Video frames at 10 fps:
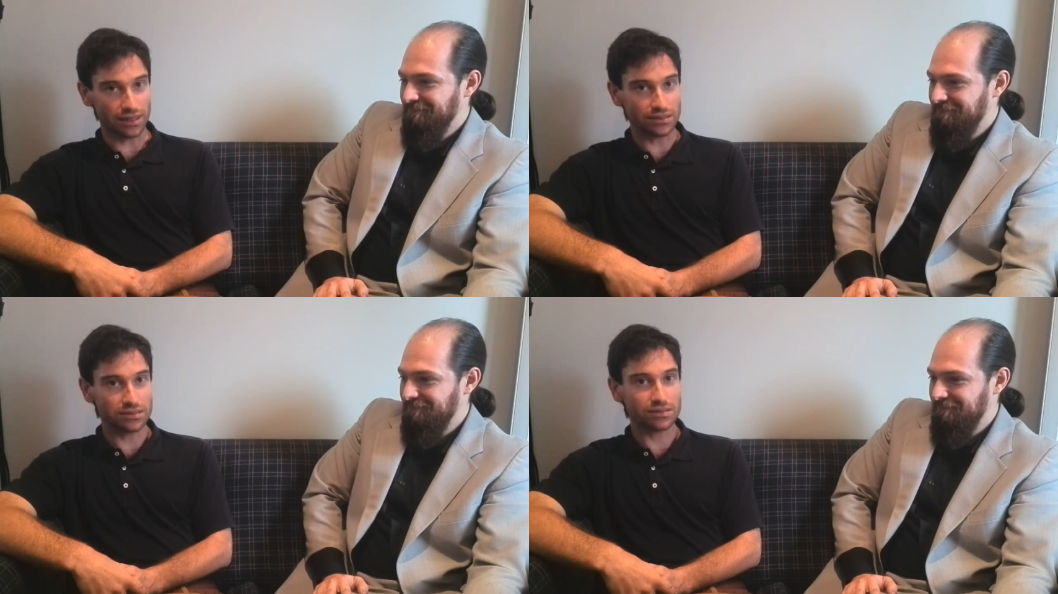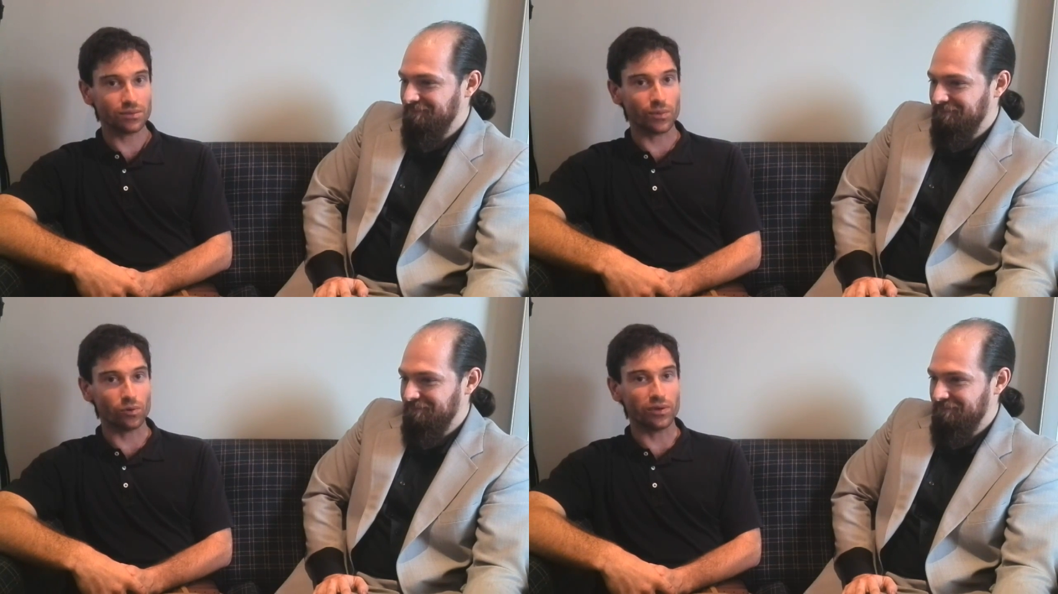Speaker 1: does,
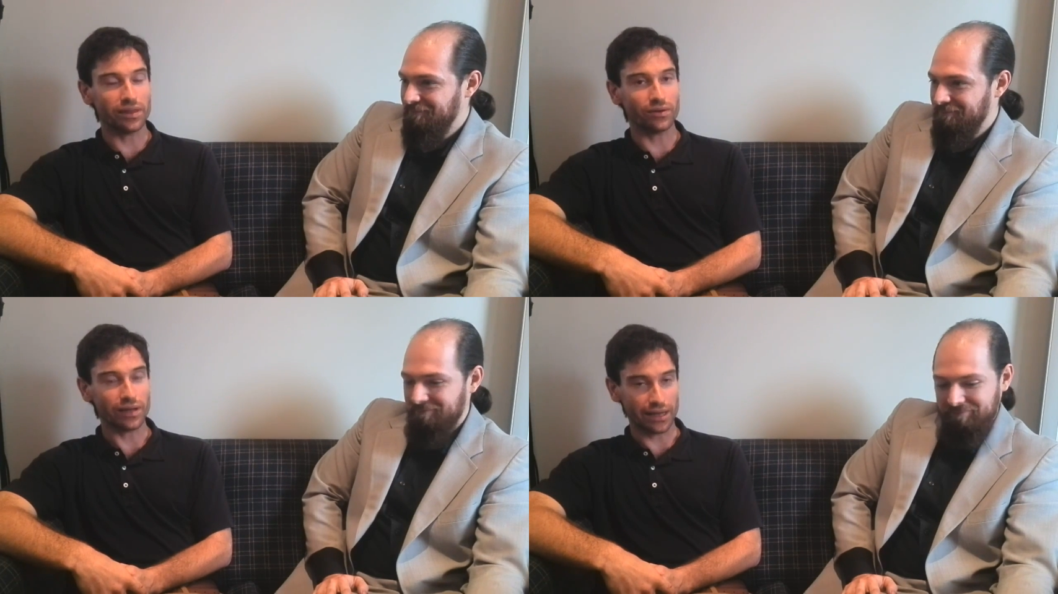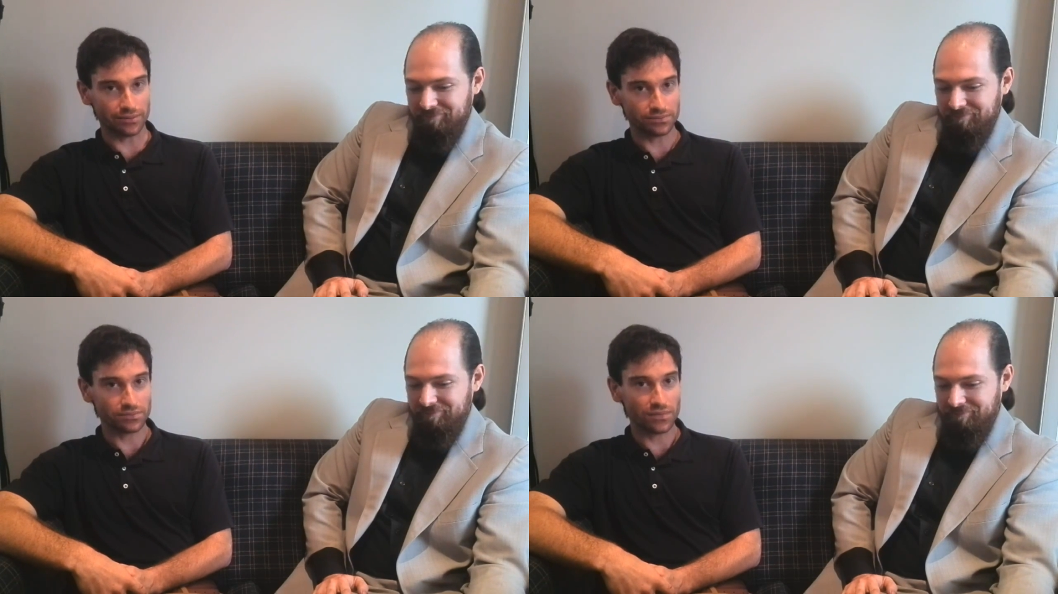we'll be there again.
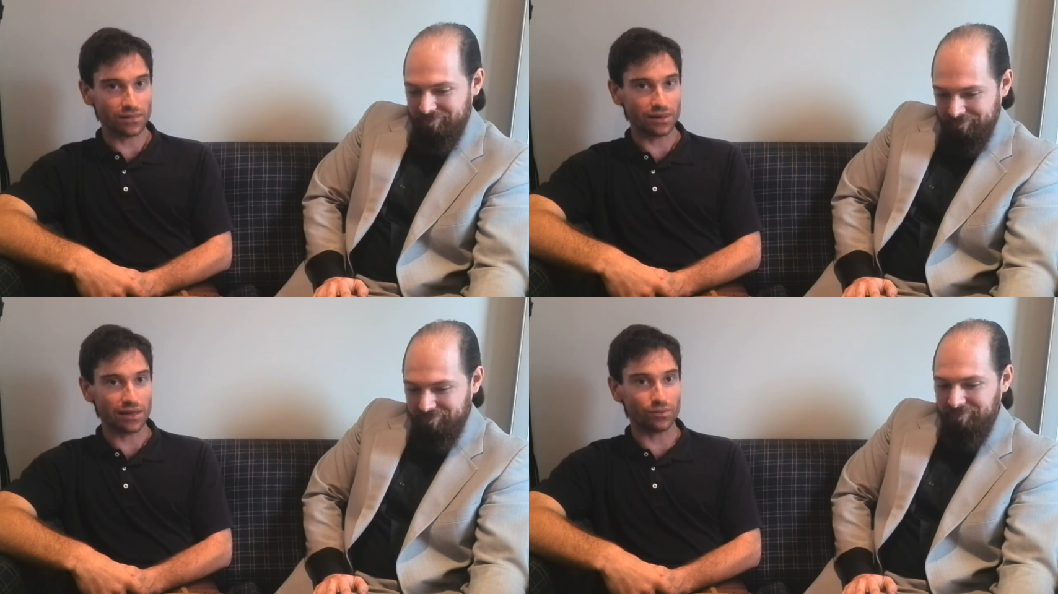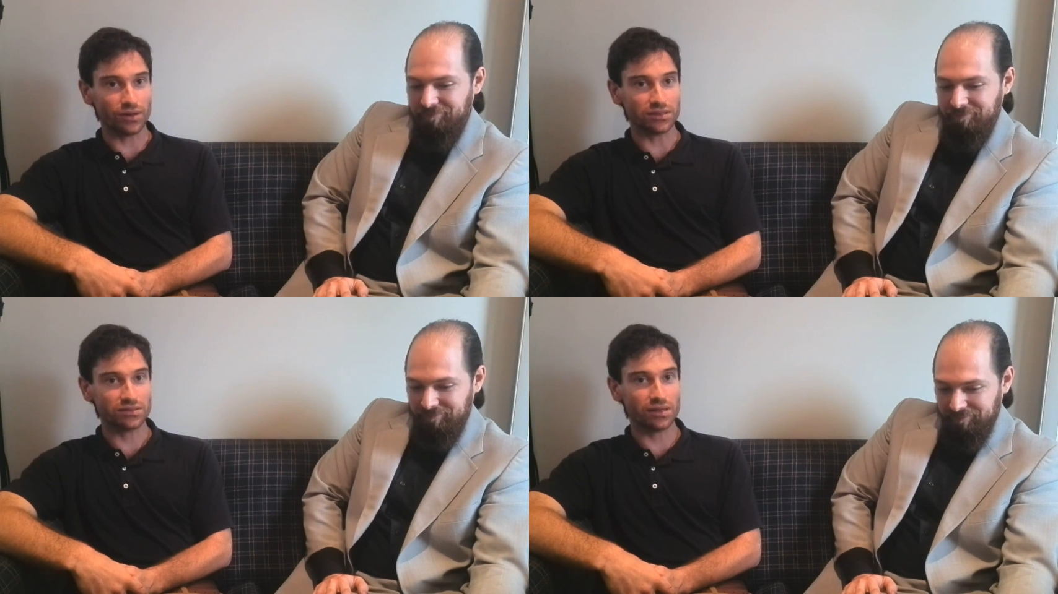And then,
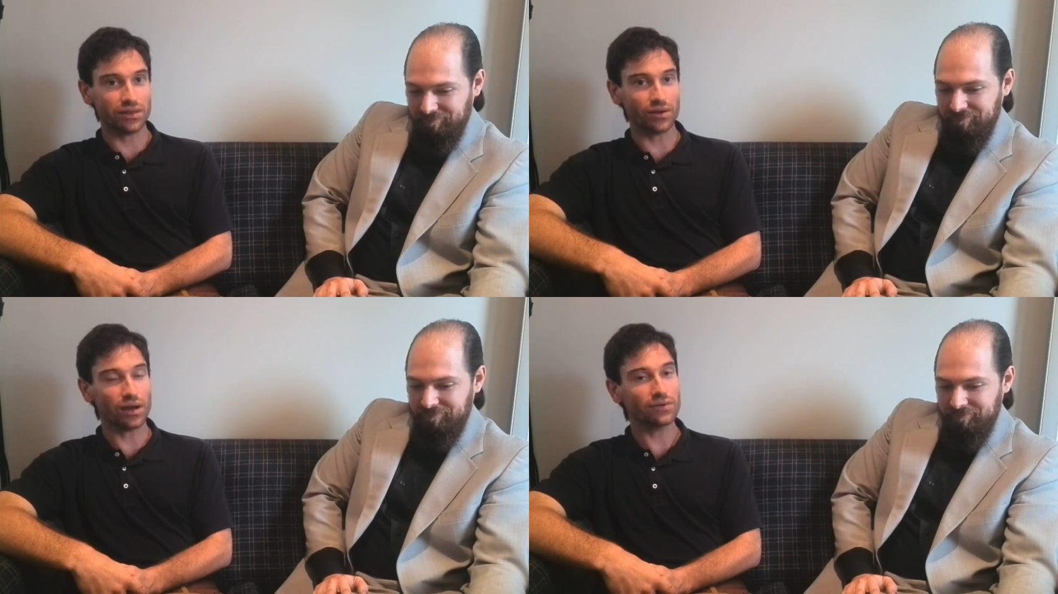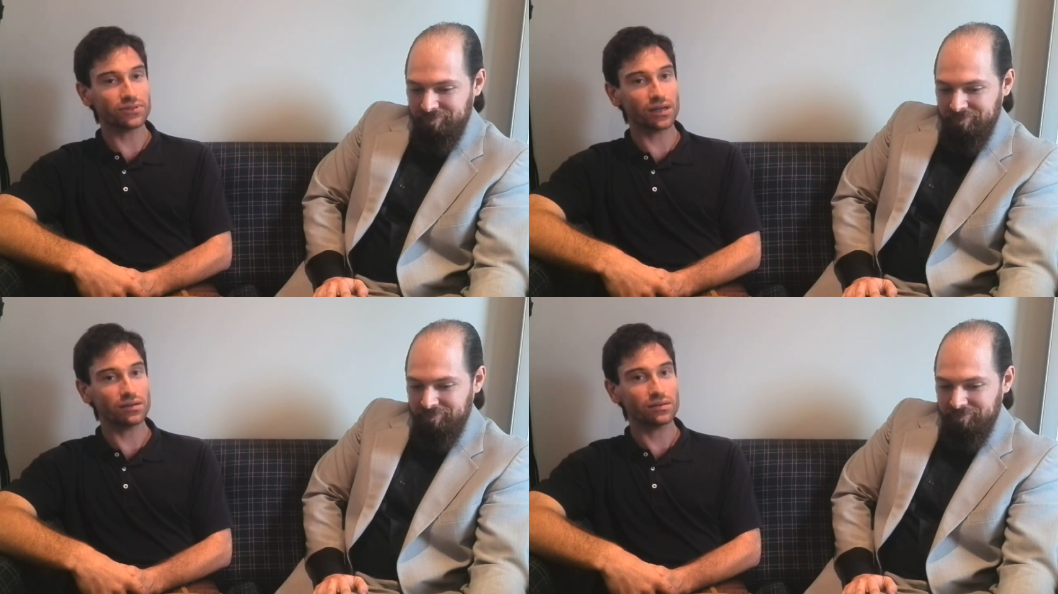when it's there the year
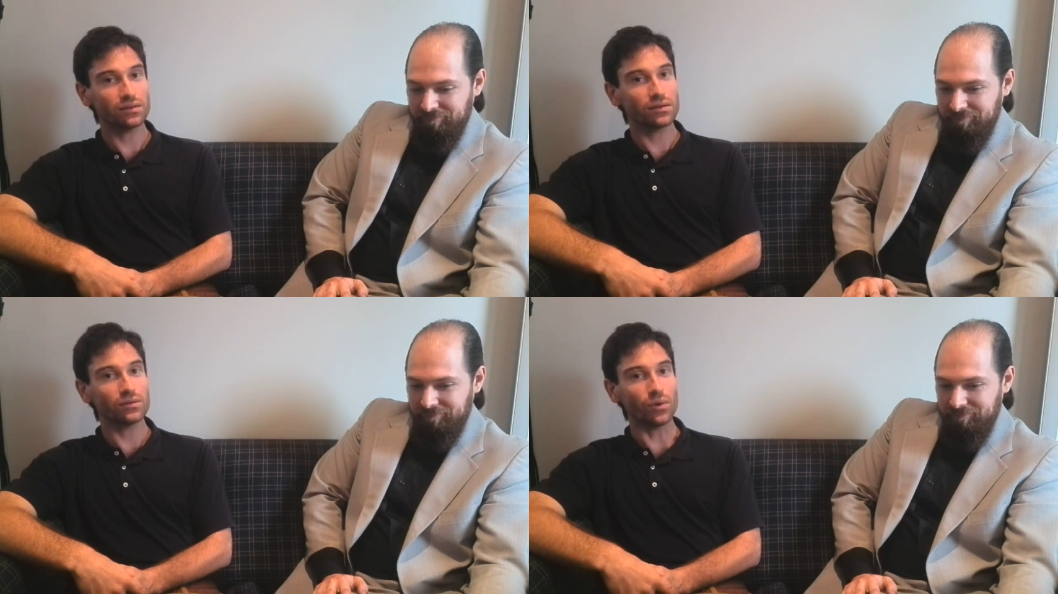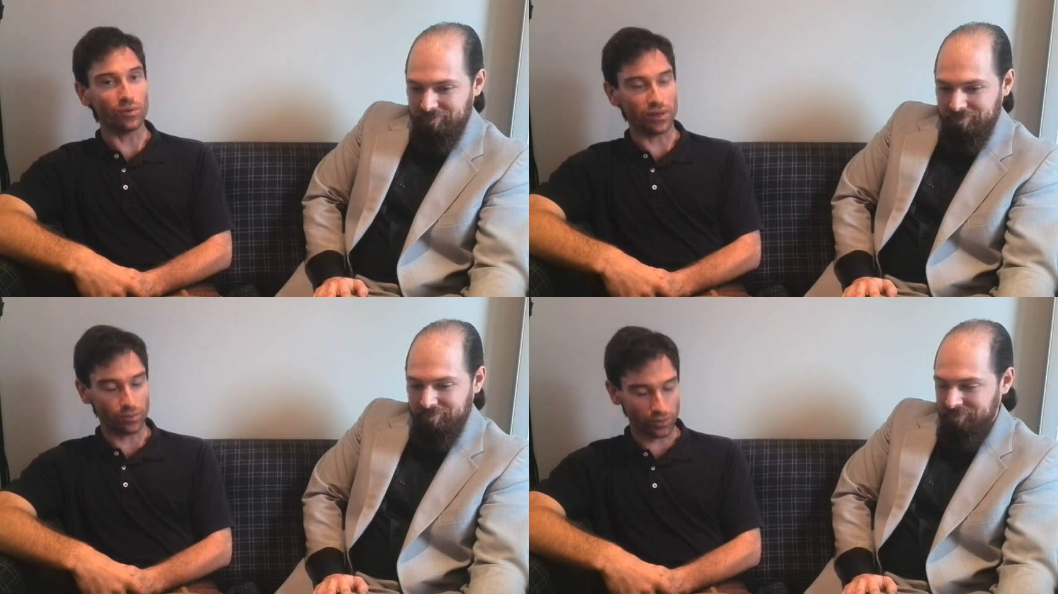after, we'll
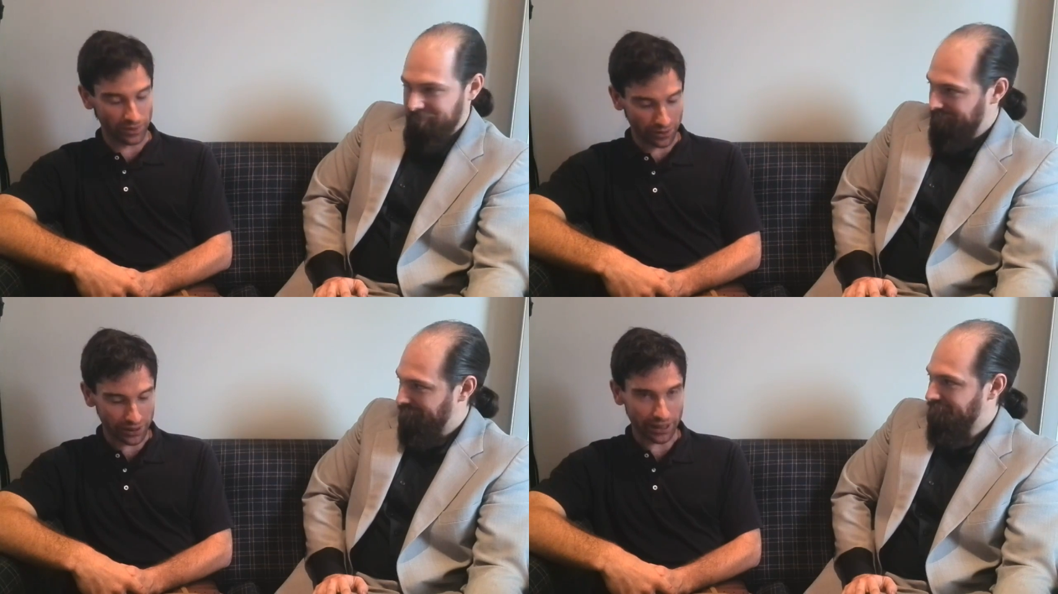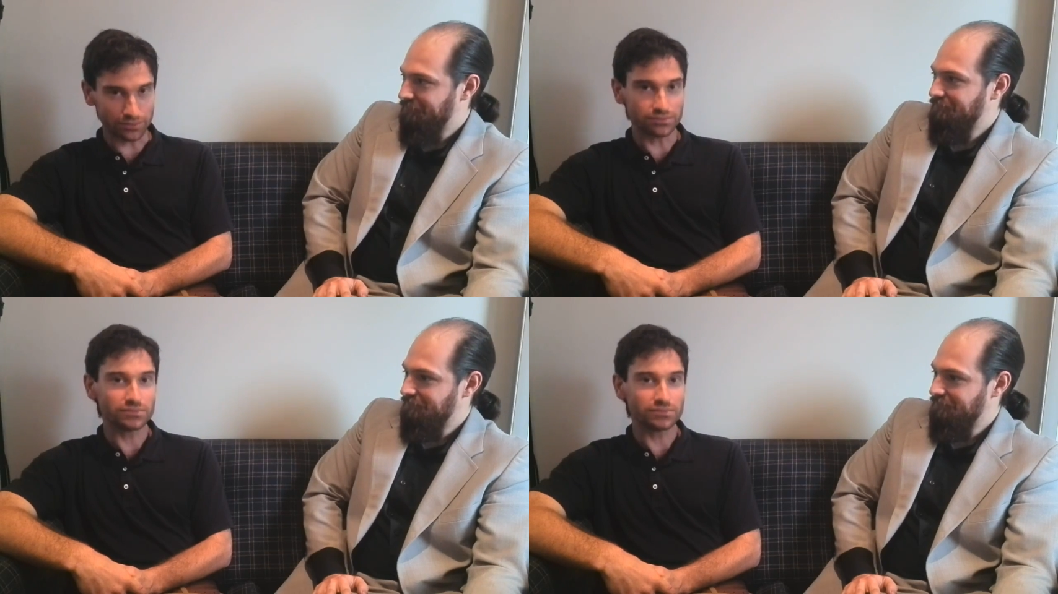be, we'll be there again.